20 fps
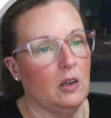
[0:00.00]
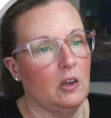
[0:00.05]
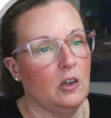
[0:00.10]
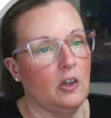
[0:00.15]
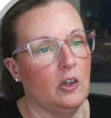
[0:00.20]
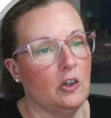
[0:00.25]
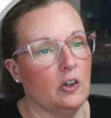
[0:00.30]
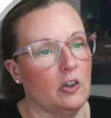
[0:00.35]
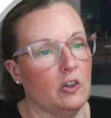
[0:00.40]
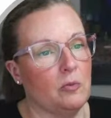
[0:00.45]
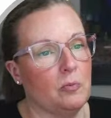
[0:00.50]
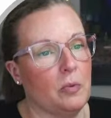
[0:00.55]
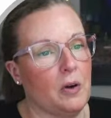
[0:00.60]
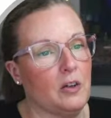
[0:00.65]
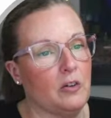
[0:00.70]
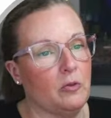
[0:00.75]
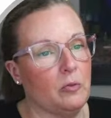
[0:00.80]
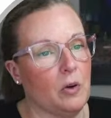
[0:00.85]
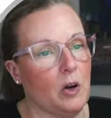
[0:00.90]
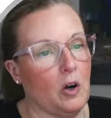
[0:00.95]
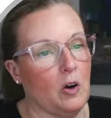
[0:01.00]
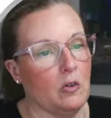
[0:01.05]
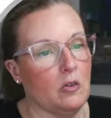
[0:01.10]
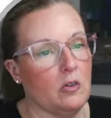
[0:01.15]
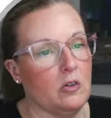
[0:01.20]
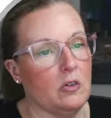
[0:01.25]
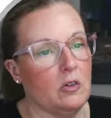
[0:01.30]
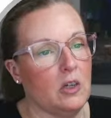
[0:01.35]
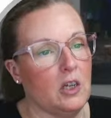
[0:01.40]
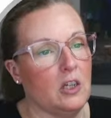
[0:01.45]
your Express
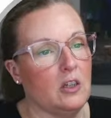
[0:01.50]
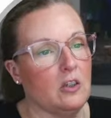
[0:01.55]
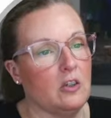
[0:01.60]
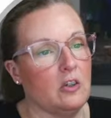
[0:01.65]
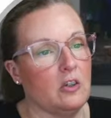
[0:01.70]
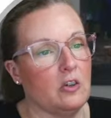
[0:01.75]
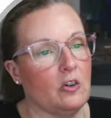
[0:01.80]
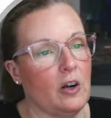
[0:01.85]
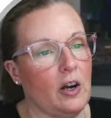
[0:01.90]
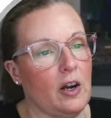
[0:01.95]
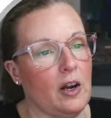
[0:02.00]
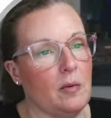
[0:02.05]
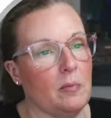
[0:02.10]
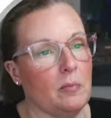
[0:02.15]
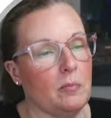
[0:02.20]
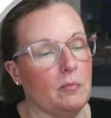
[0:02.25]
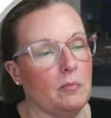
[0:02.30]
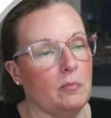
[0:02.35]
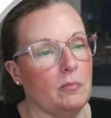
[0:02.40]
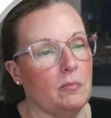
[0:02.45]
route, Instagram